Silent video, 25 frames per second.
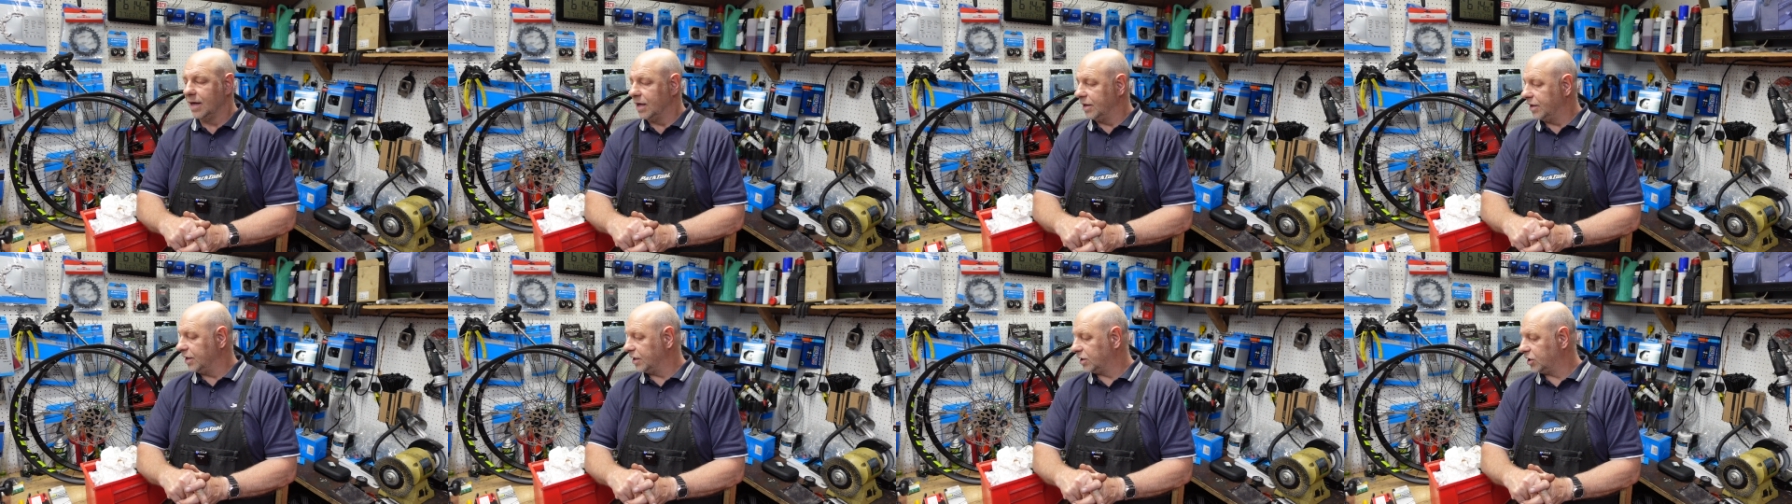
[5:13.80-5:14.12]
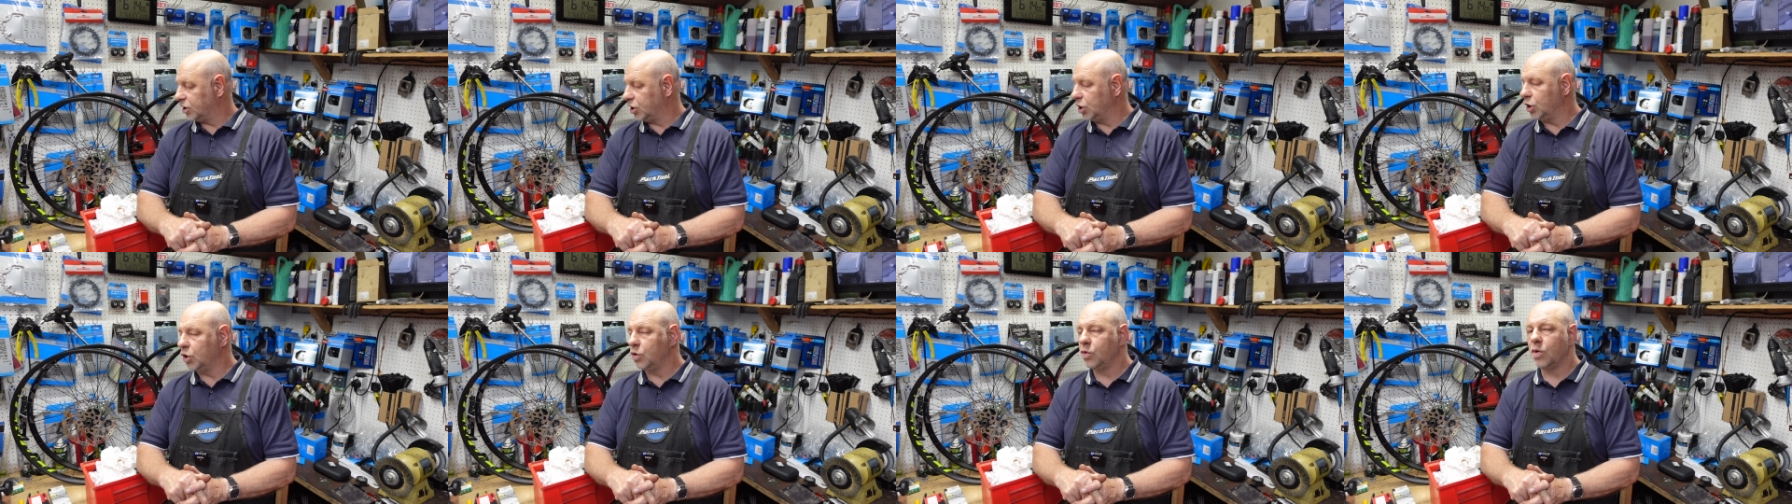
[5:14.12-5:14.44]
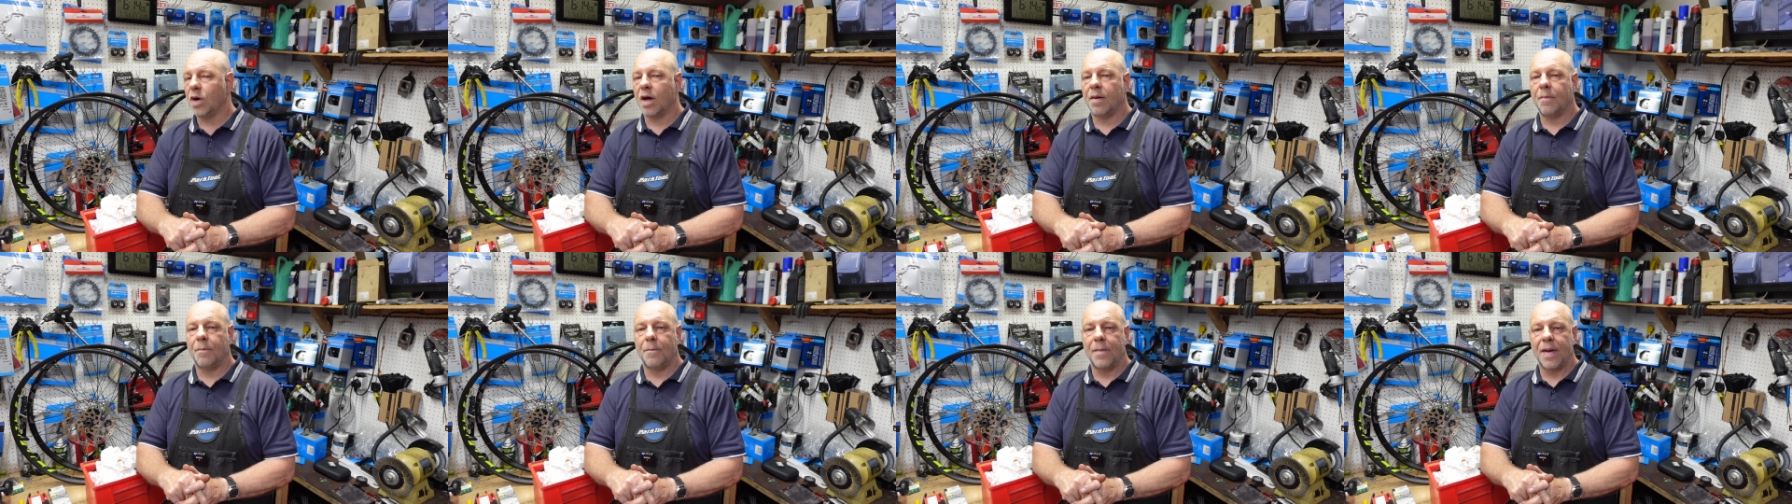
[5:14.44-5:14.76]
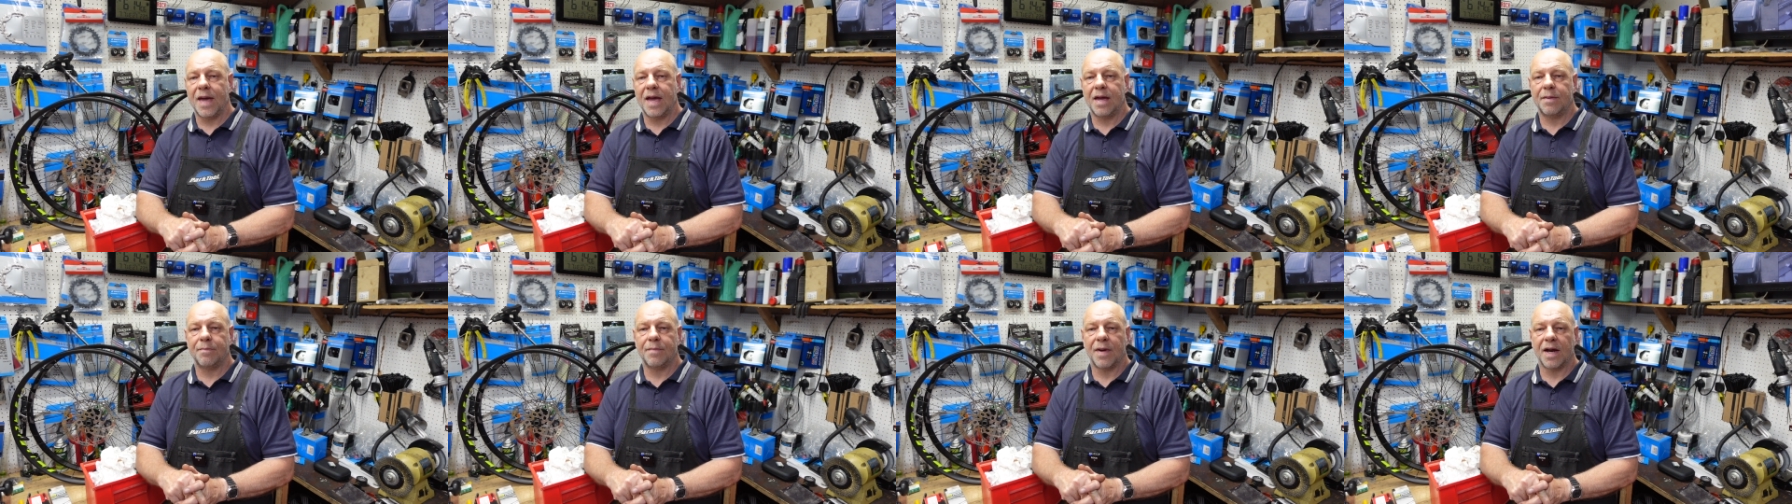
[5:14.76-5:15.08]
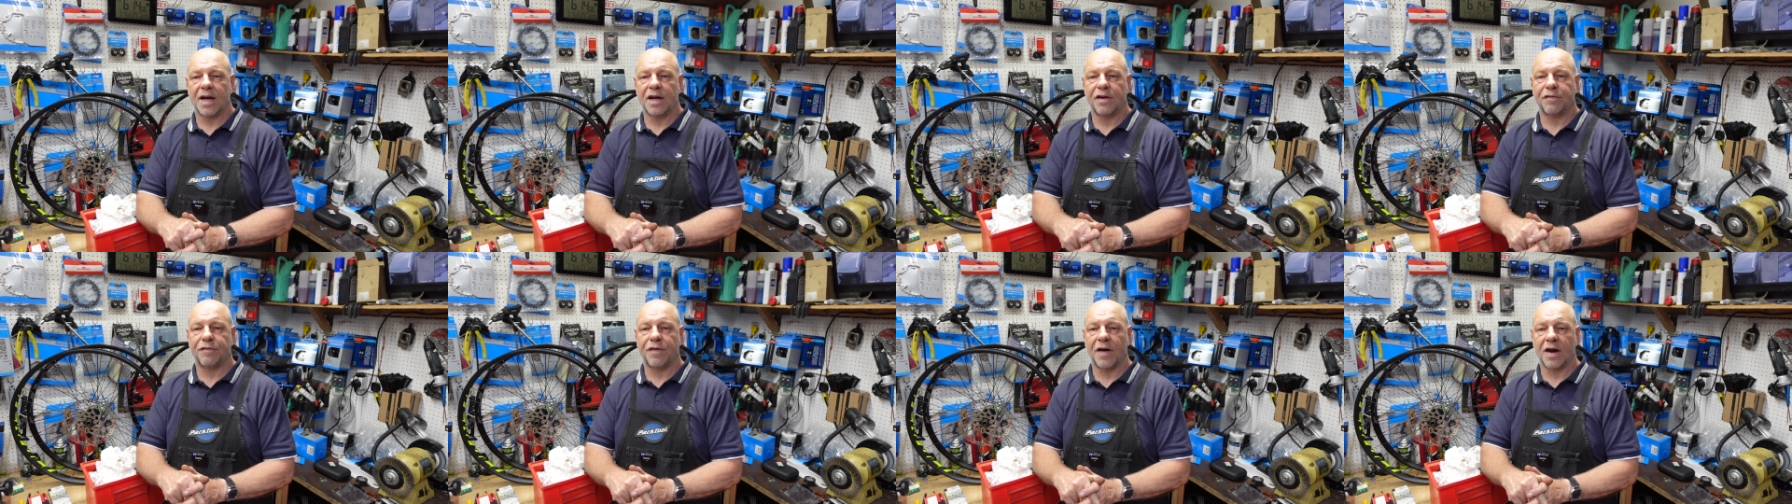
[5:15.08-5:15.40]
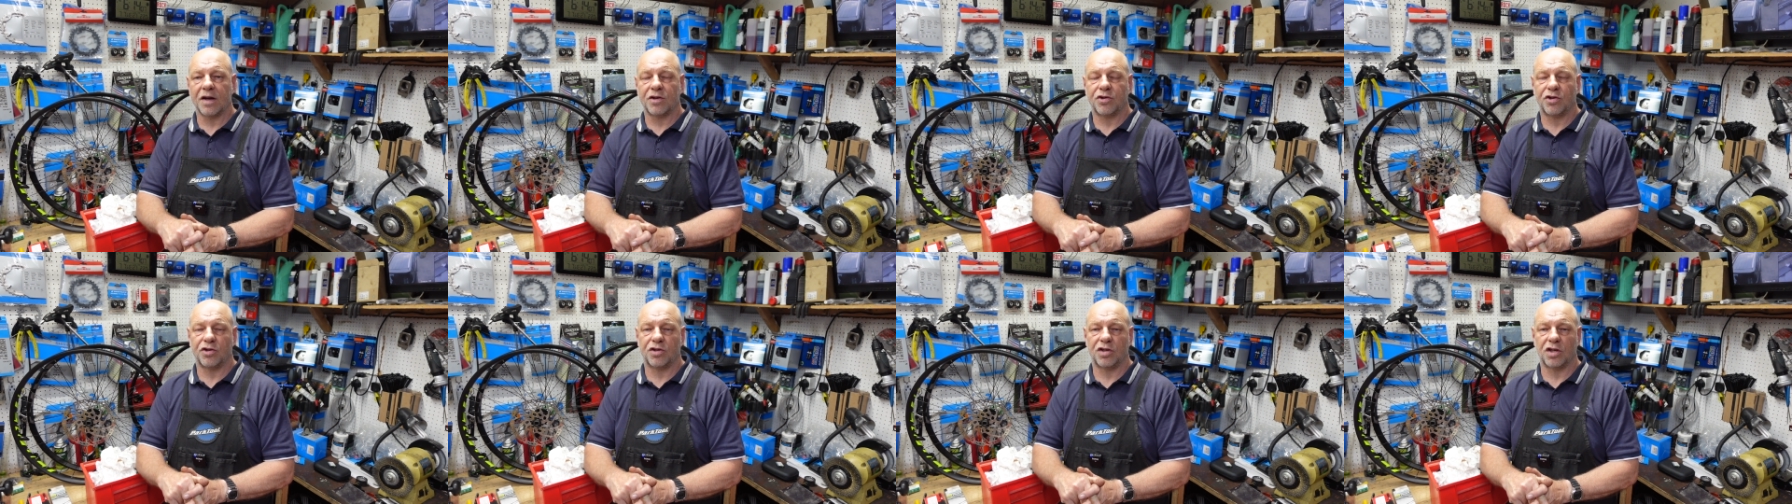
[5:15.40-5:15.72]
there's two main
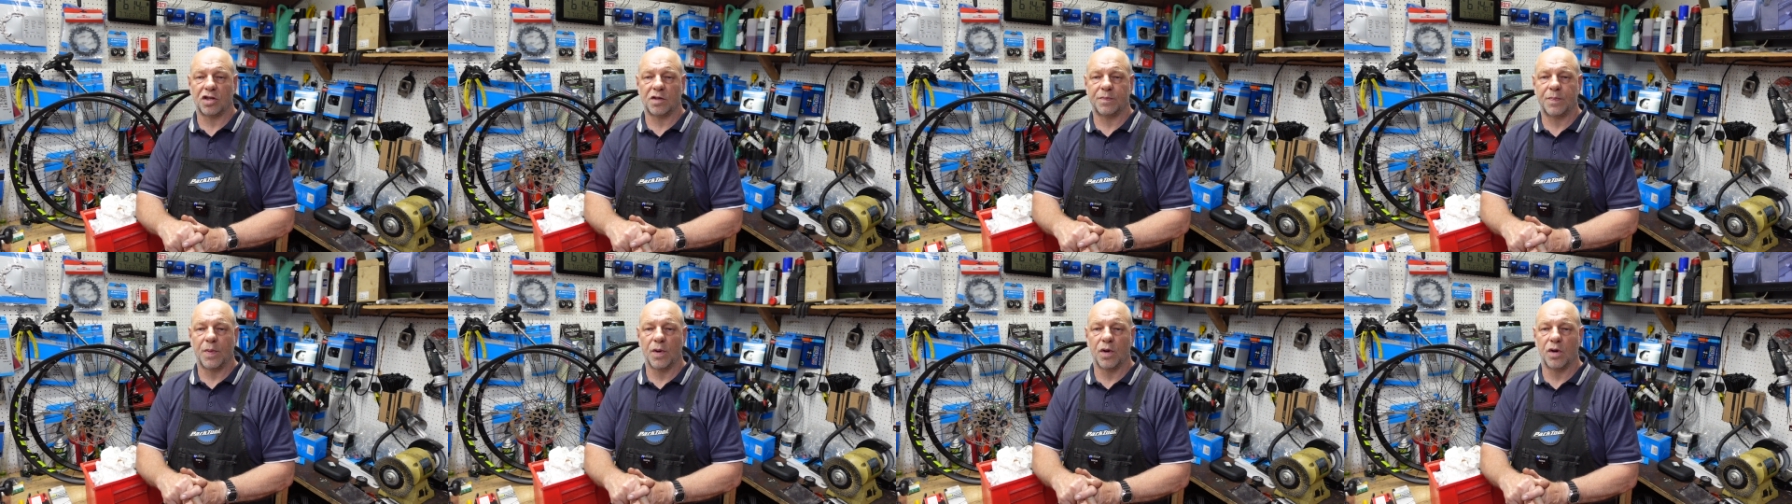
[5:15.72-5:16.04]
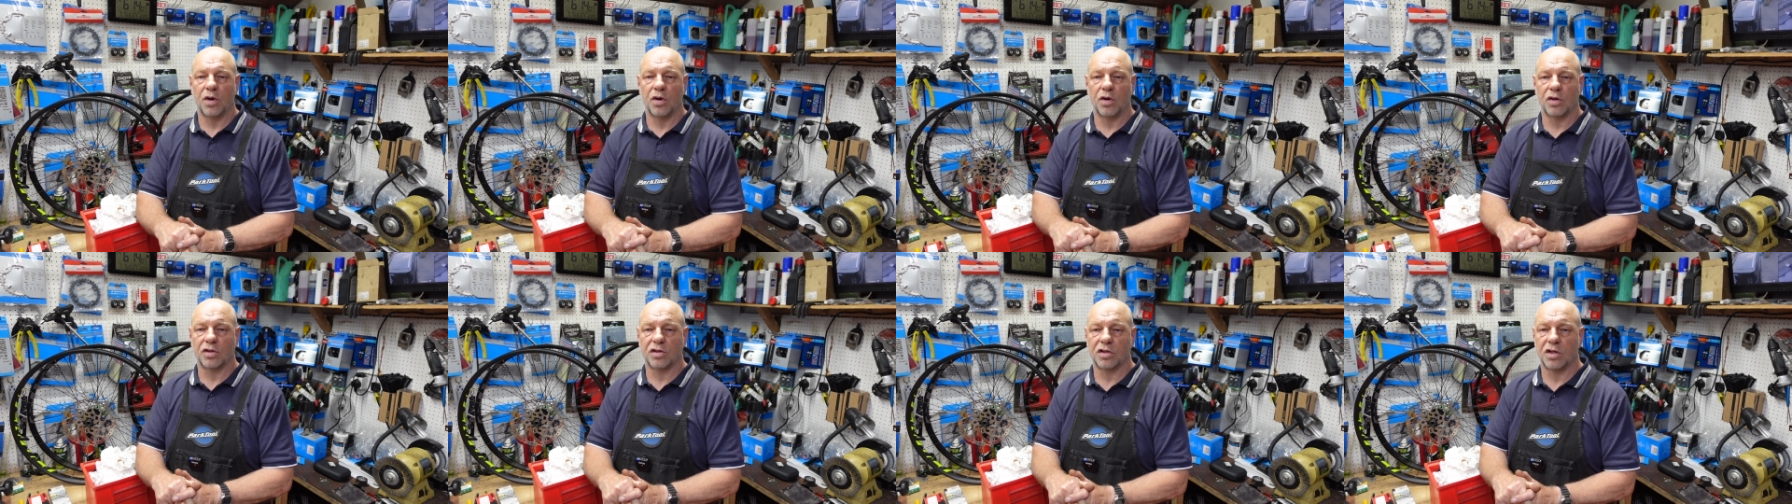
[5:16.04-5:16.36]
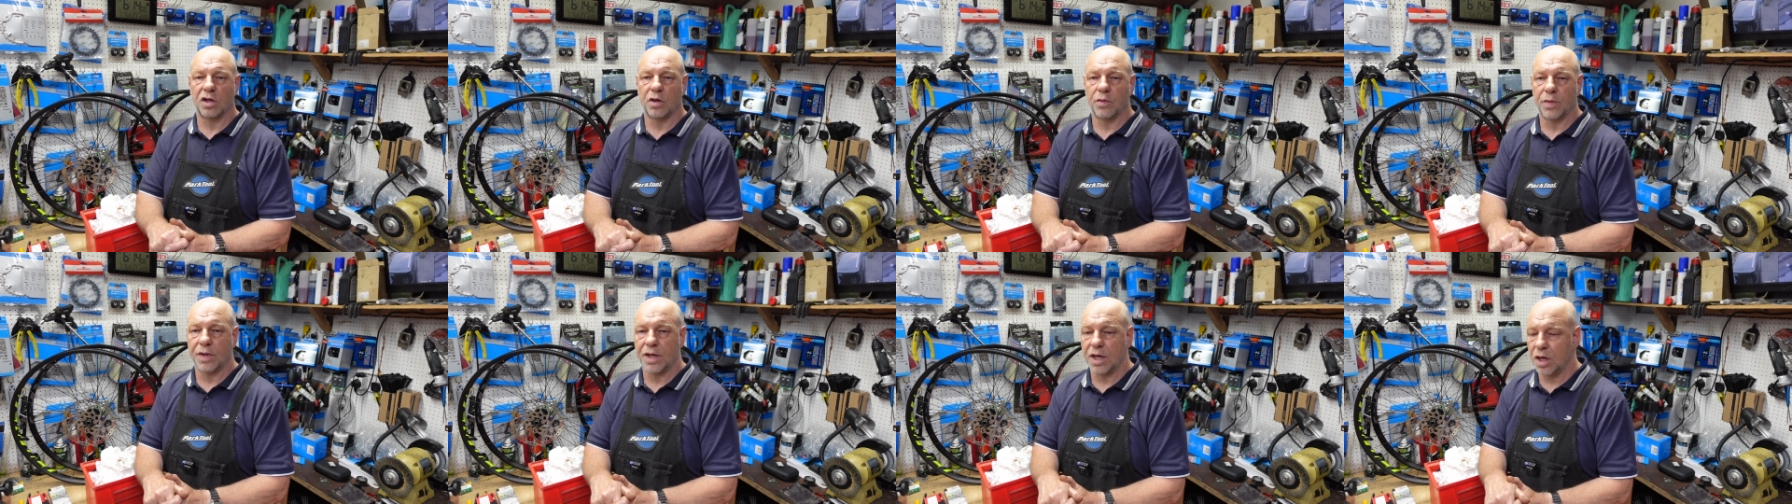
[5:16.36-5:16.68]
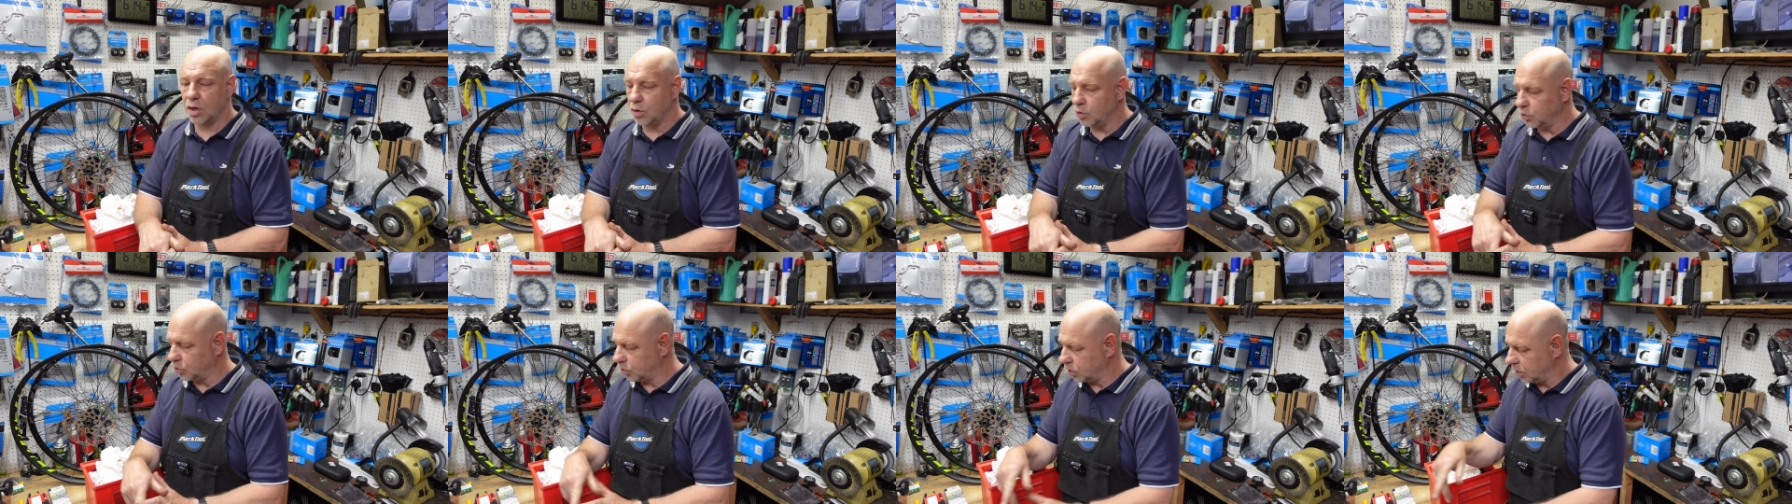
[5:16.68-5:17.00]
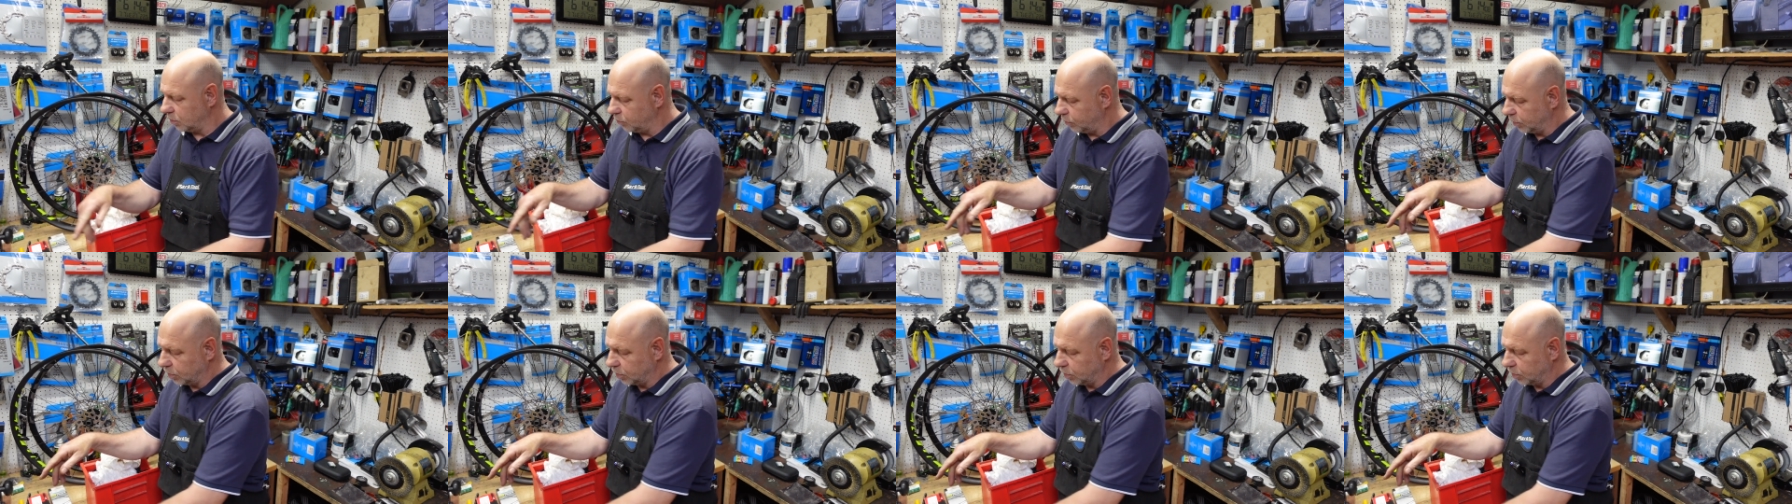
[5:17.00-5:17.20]
manufacturers of spokes that we use.